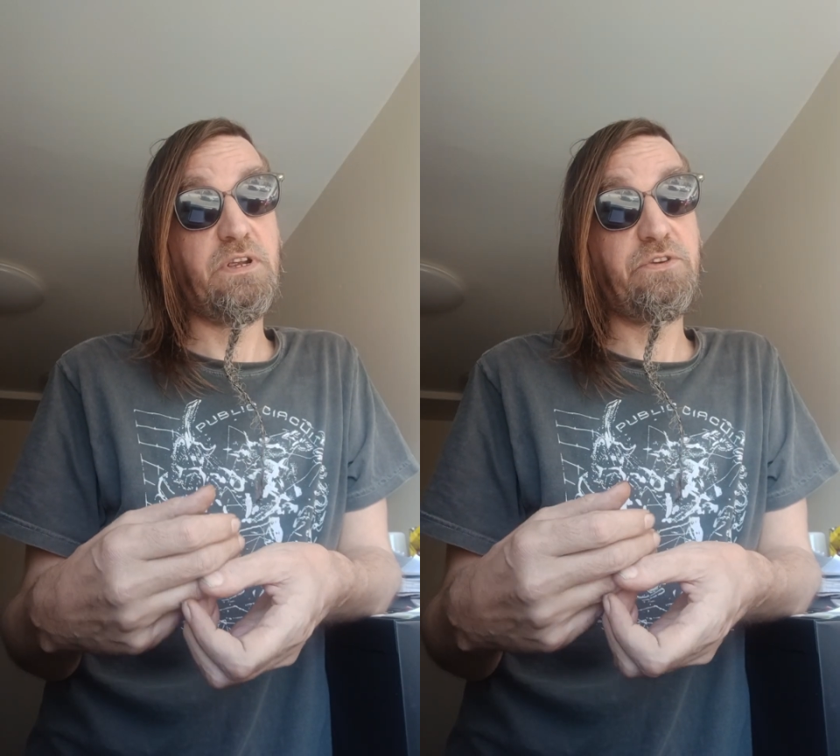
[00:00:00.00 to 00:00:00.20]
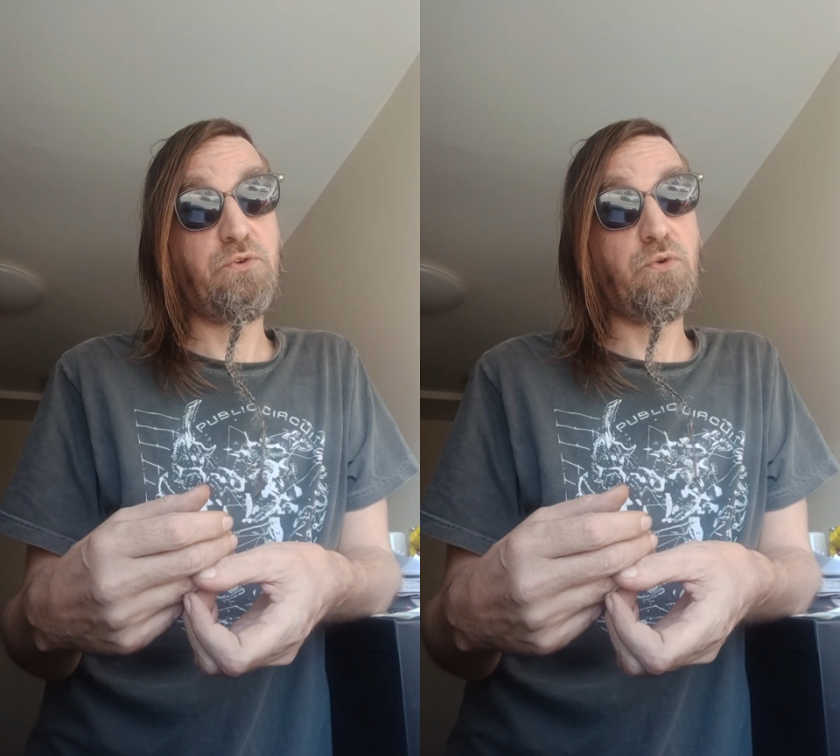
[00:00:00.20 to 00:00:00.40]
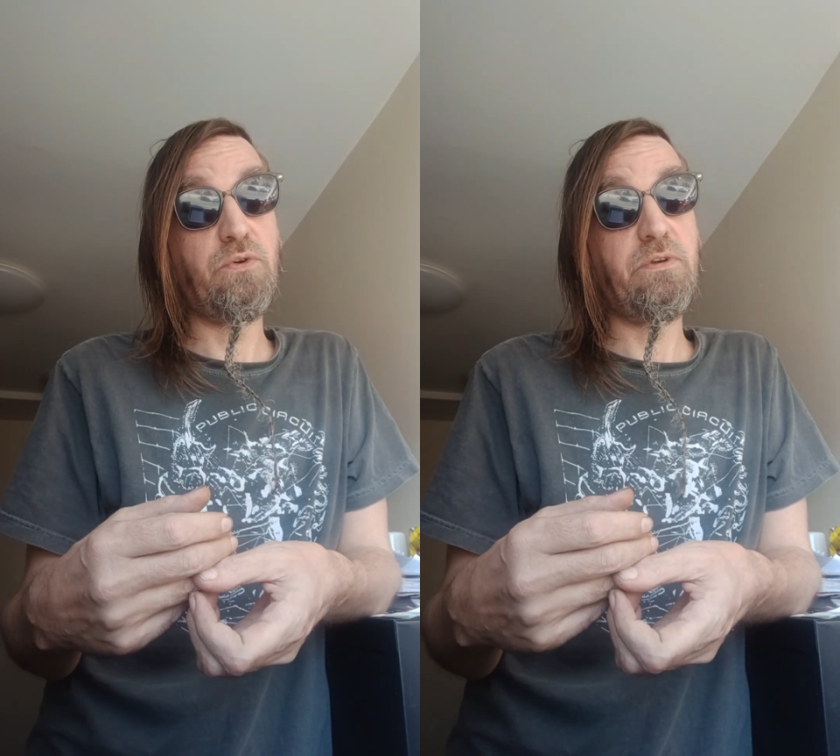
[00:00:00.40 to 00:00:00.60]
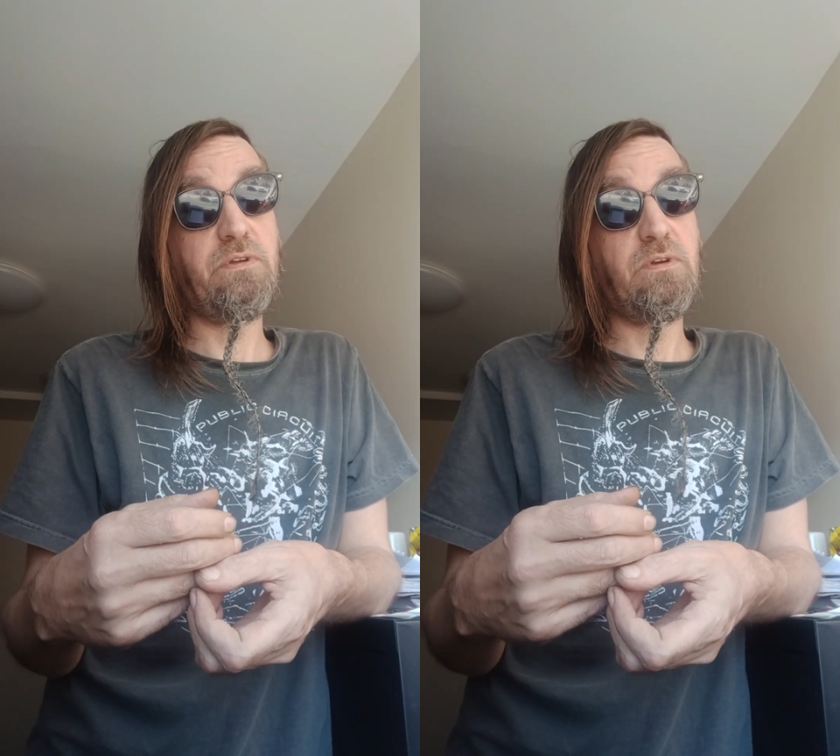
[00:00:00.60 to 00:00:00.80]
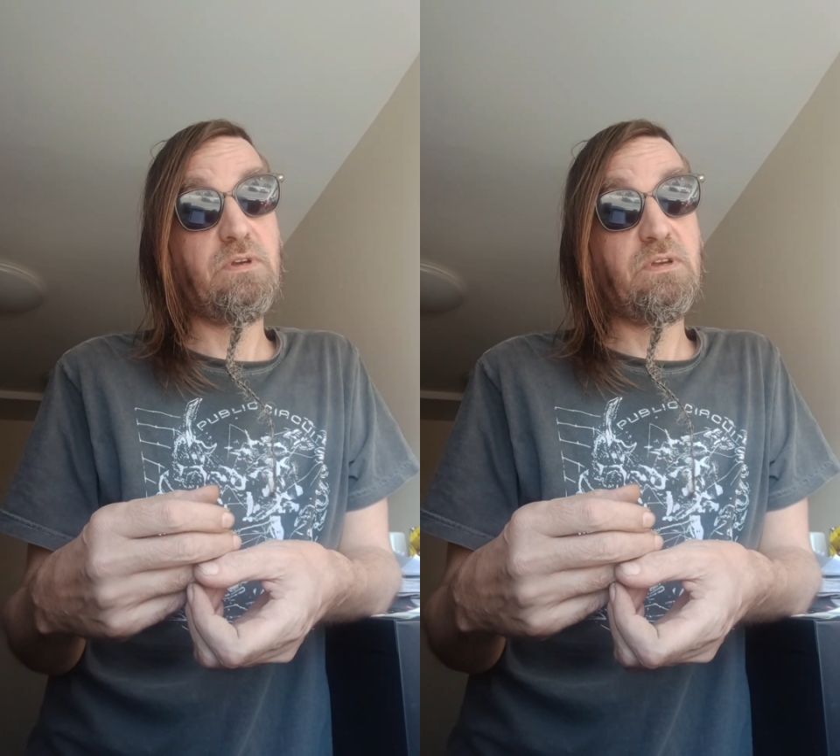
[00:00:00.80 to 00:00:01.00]
I toured.
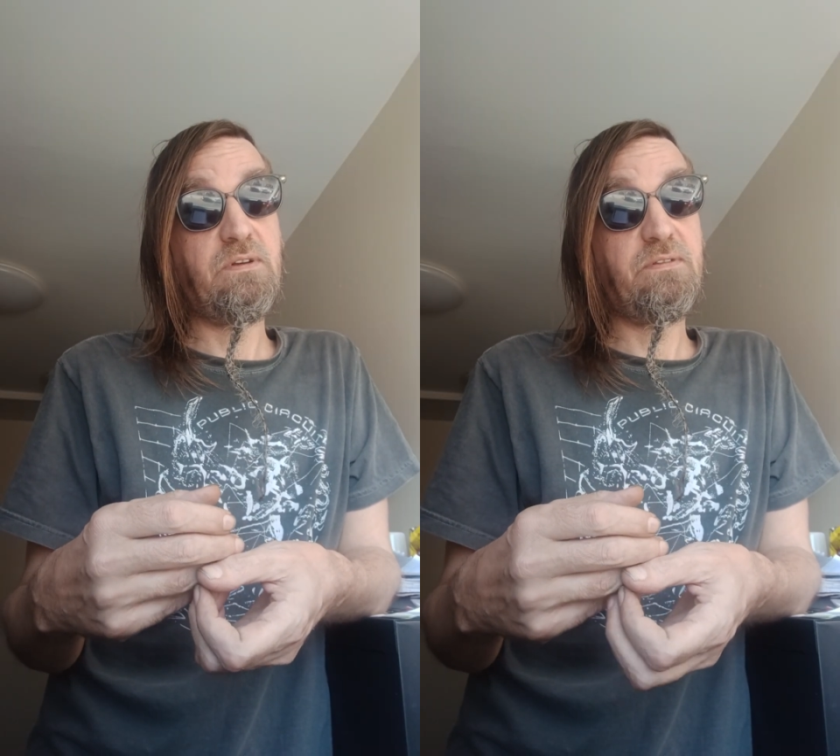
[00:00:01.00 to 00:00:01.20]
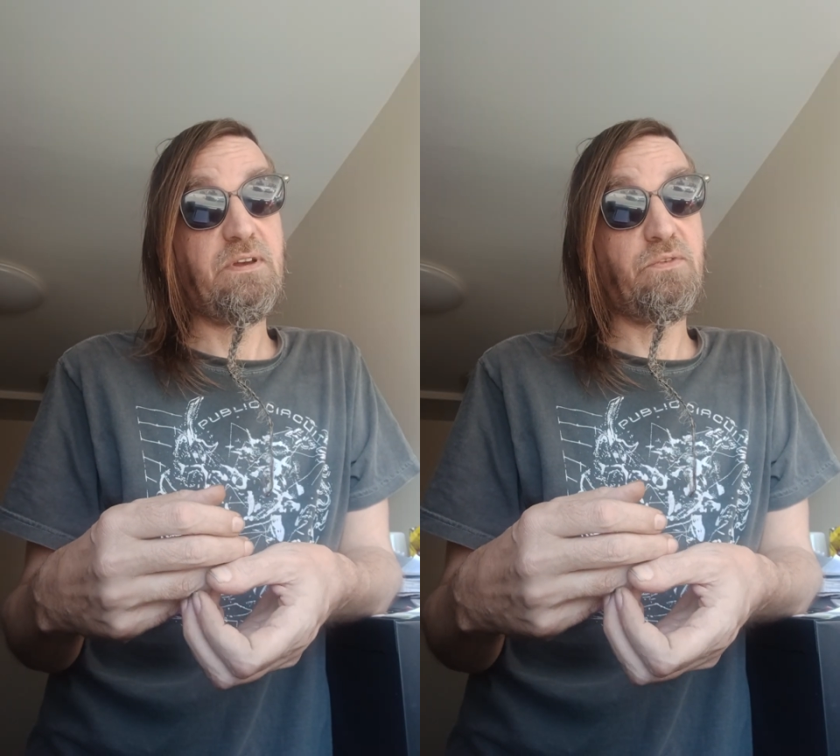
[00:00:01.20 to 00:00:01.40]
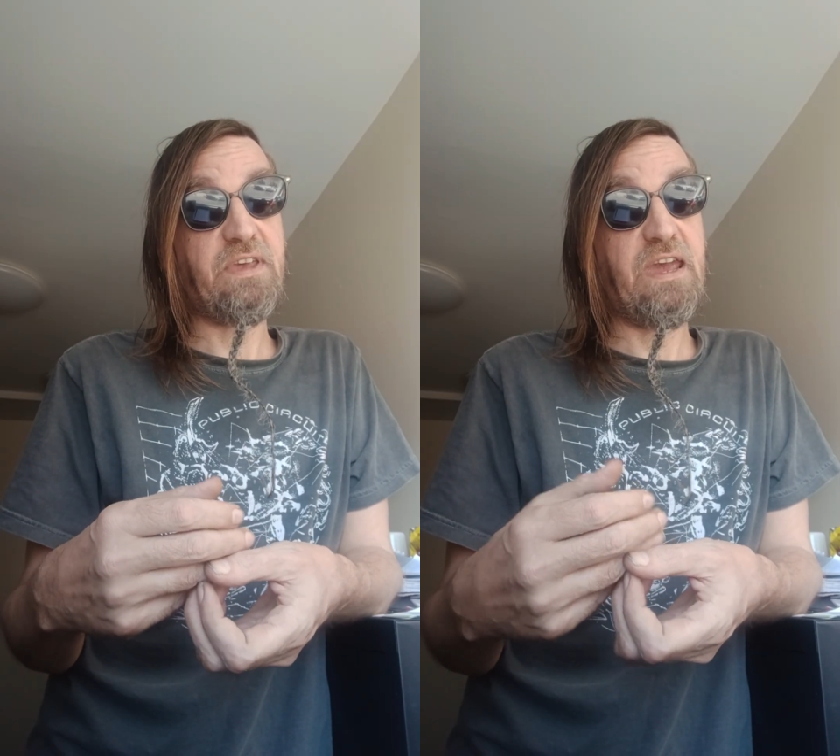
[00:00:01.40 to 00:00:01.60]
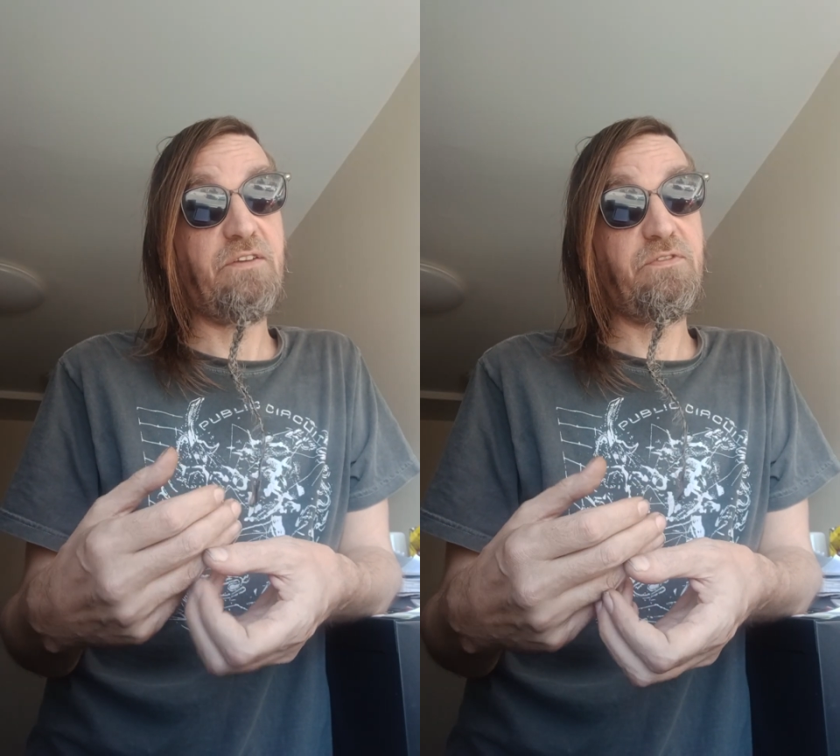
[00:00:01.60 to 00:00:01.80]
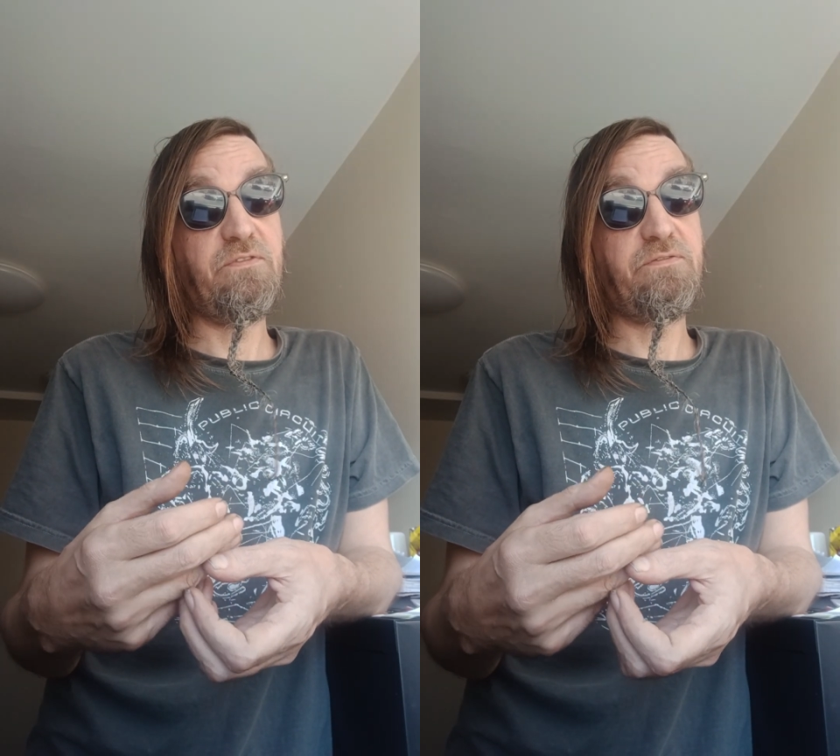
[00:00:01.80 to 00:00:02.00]
That was
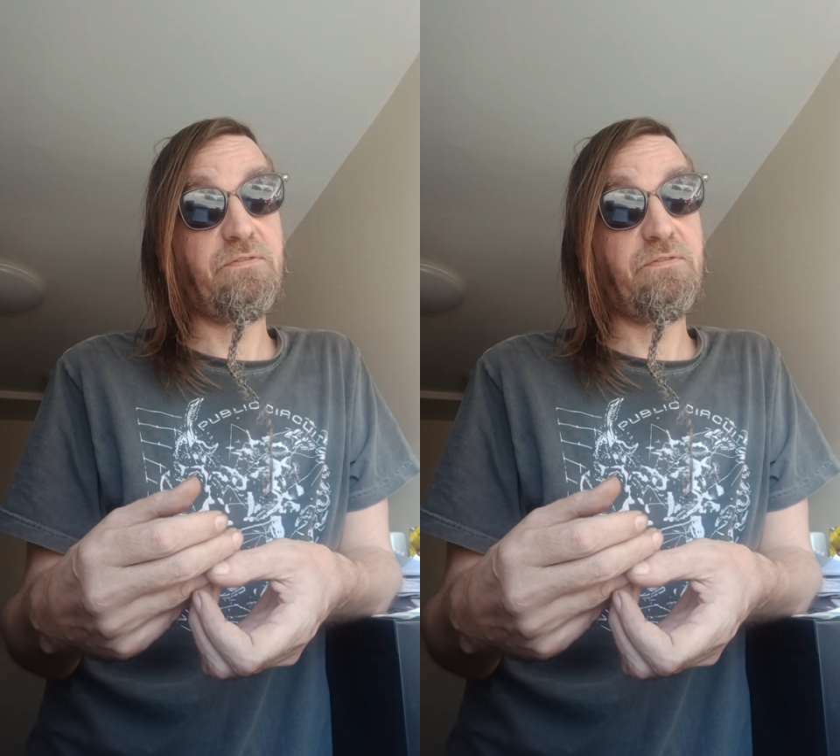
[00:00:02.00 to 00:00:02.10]
half of